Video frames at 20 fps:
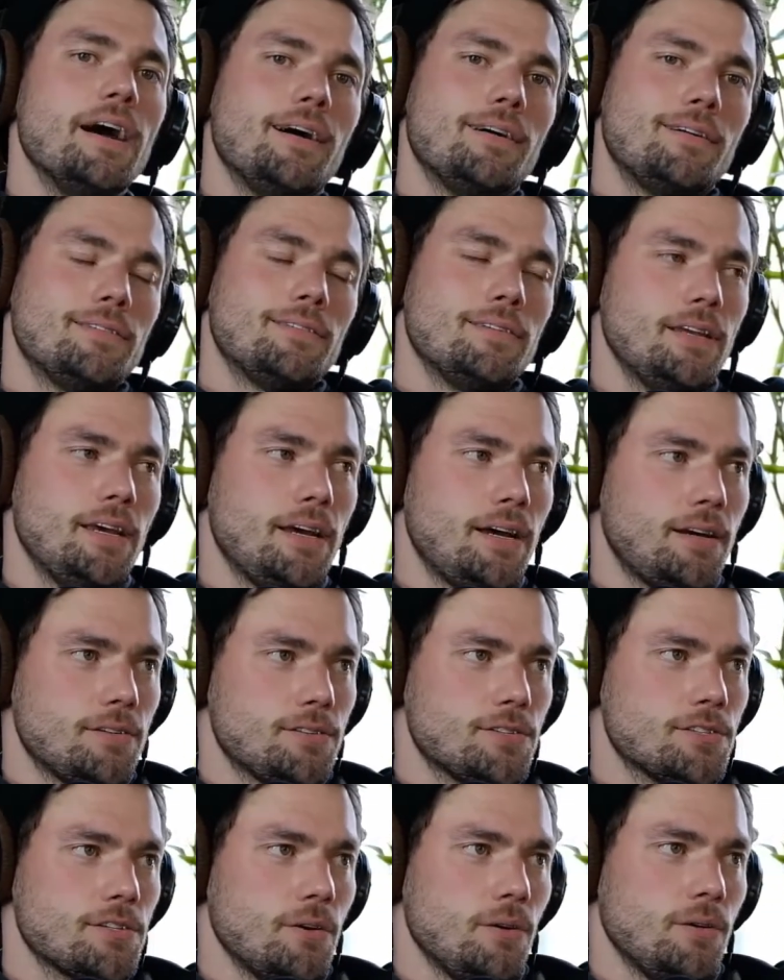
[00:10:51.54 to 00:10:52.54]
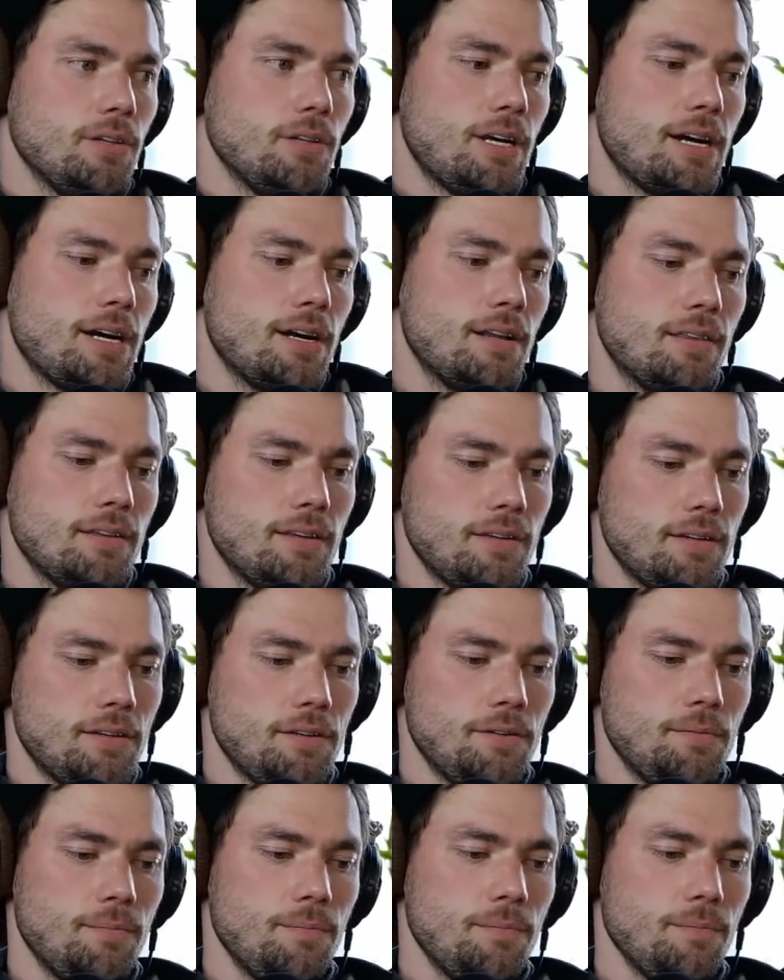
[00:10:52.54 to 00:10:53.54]
Yeah. So a lot of
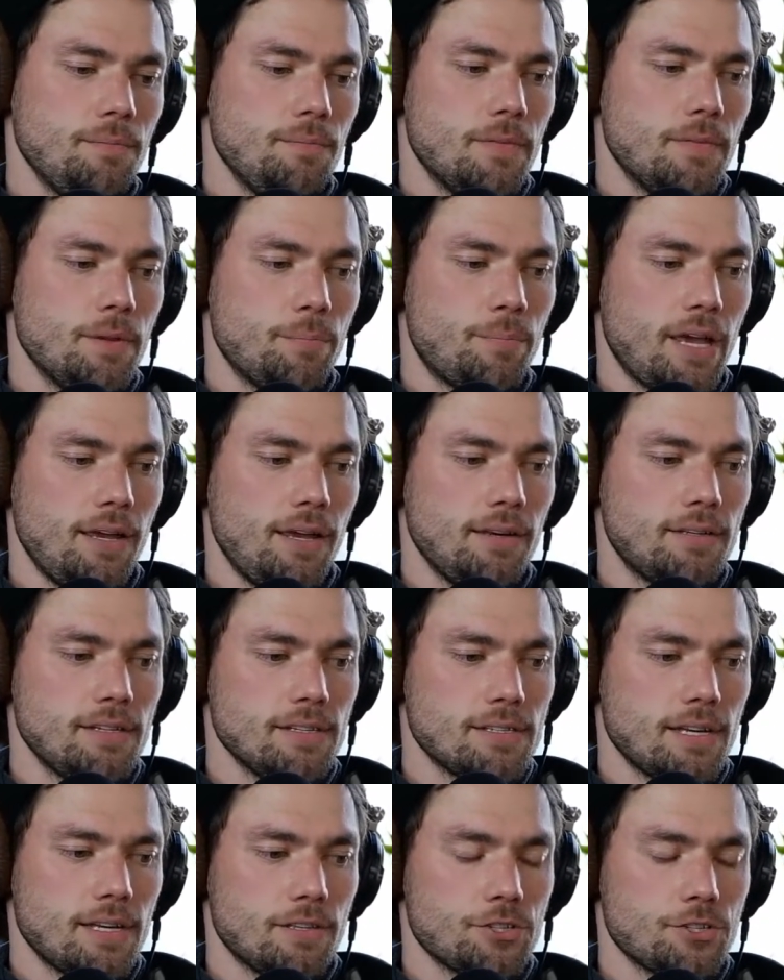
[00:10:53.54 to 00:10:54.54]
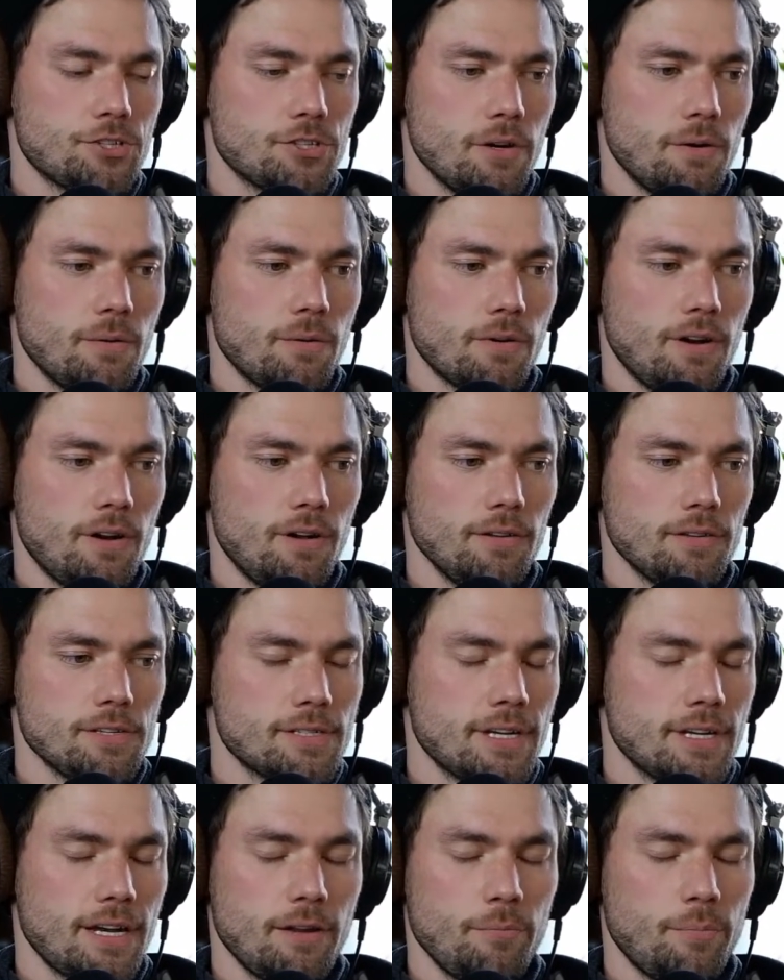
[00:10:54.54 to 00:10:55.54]
the paintings at the show are all
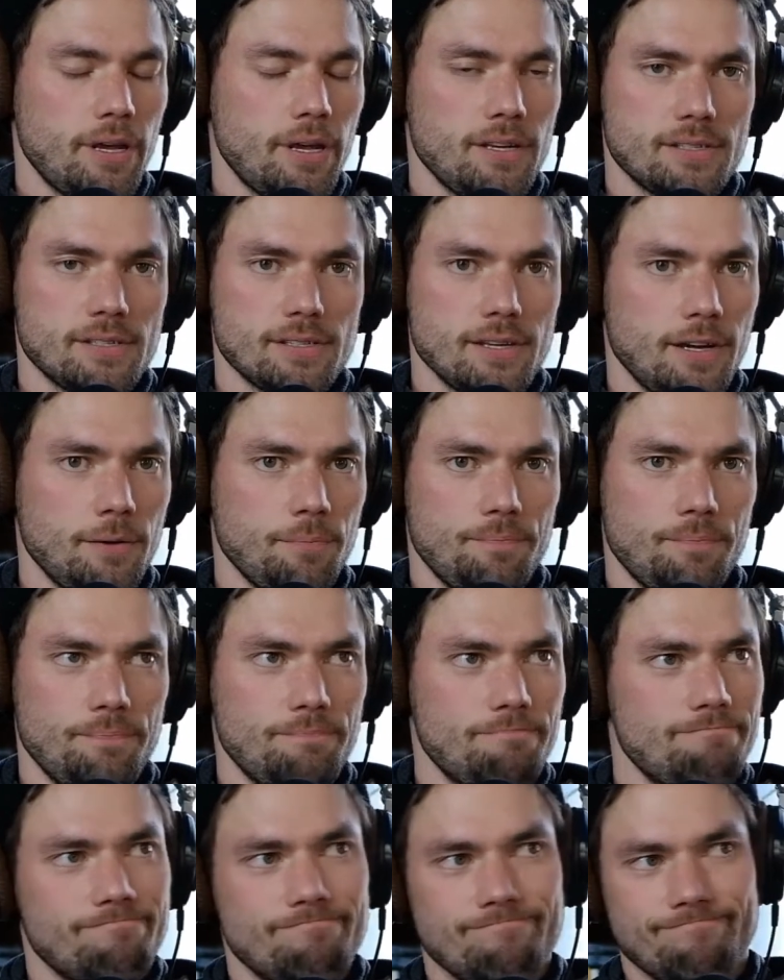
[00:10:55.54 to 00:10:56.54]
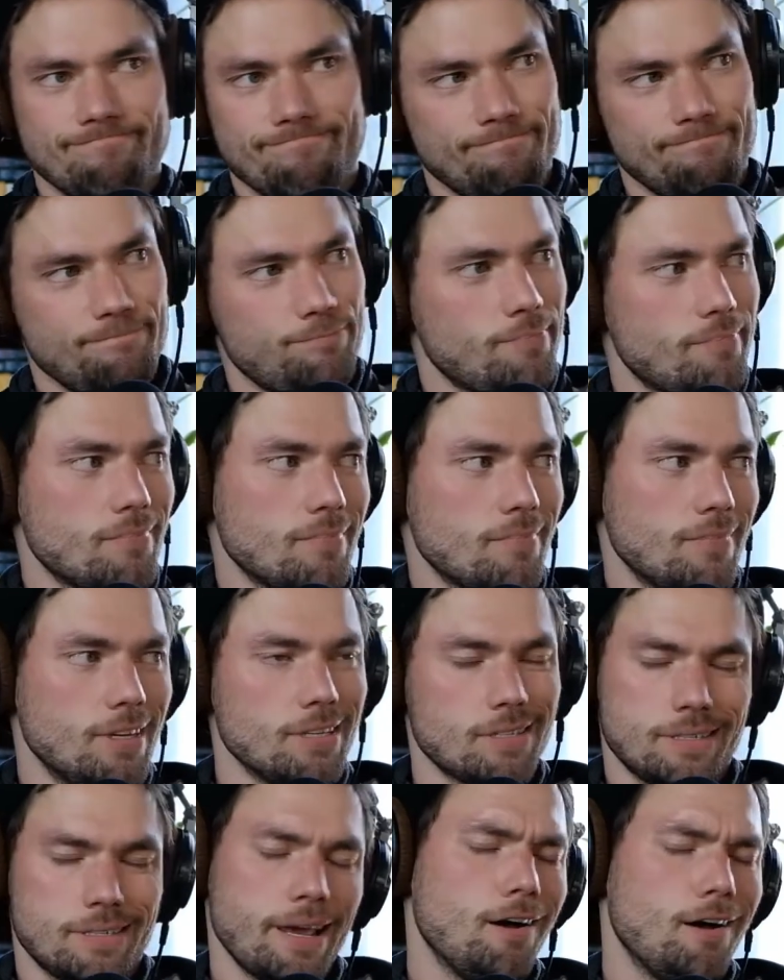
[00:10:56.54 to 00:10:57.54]
just kind of based on
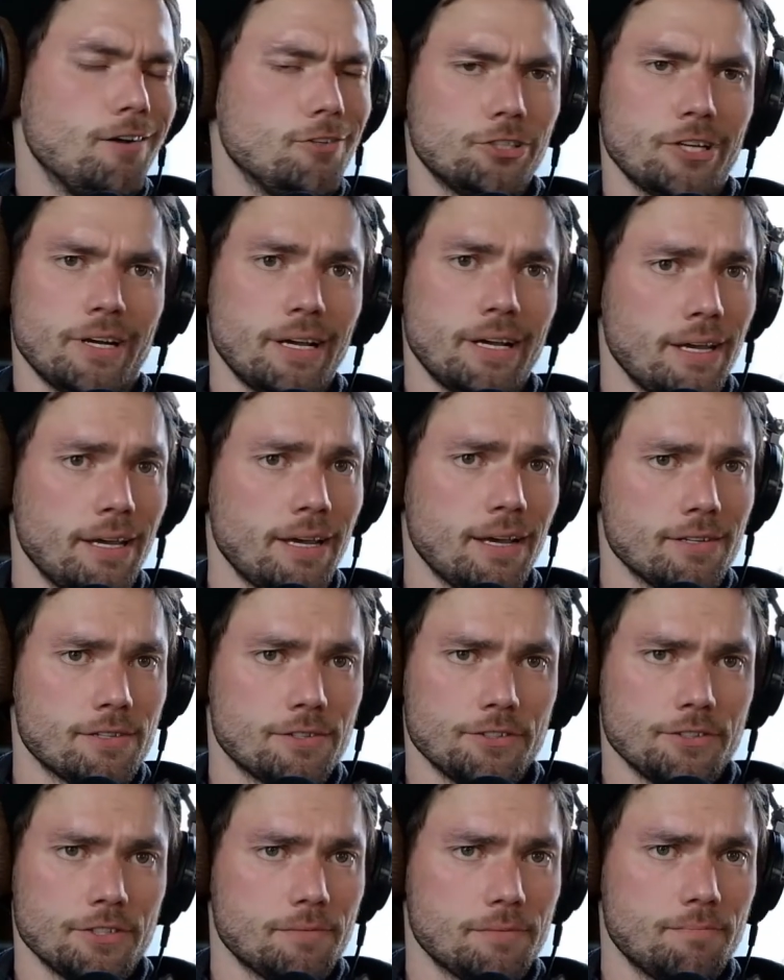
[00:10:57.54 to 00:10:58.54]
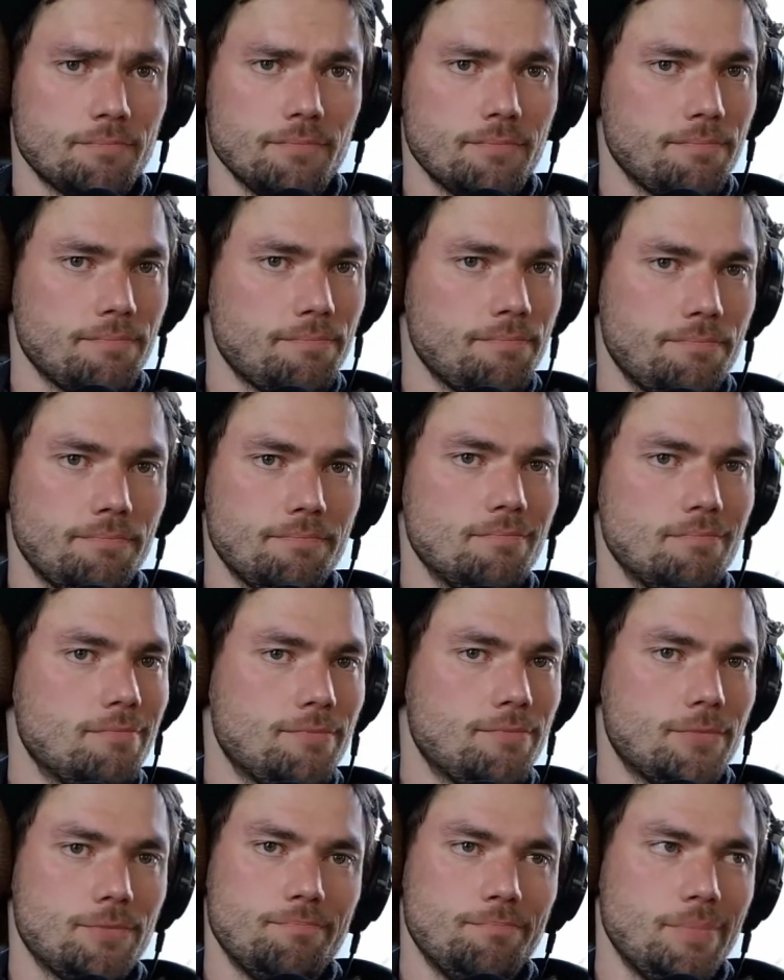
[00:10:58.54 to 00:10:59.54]
nostalgia, I guess, or just
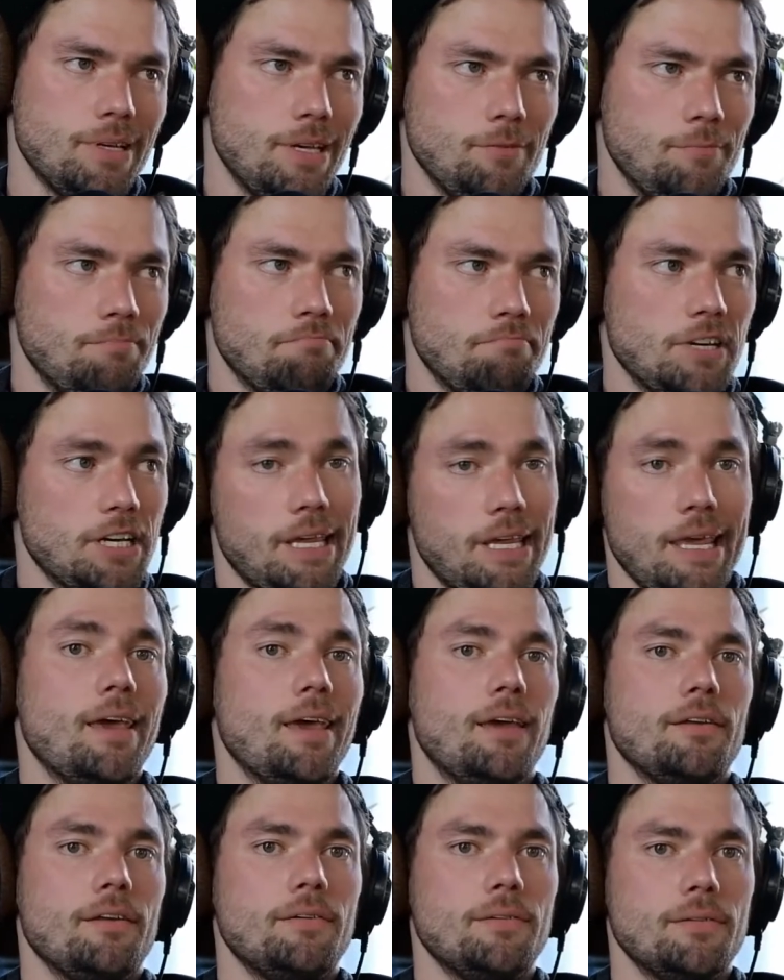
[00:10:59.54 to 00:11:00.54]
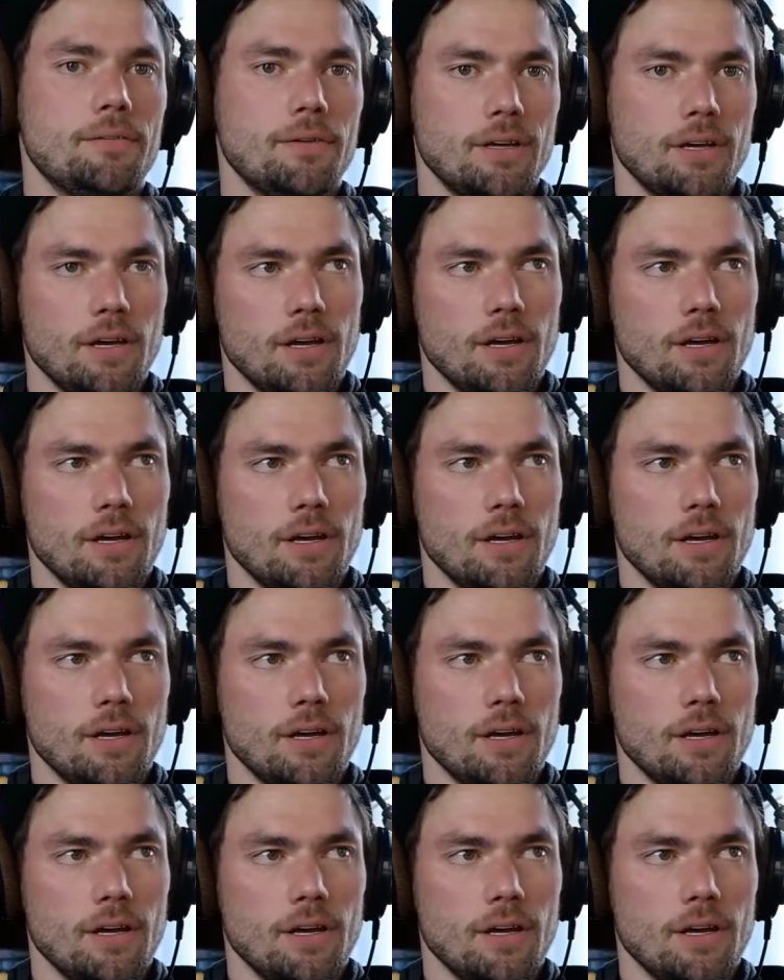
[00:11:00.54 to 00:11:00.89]
being a kid.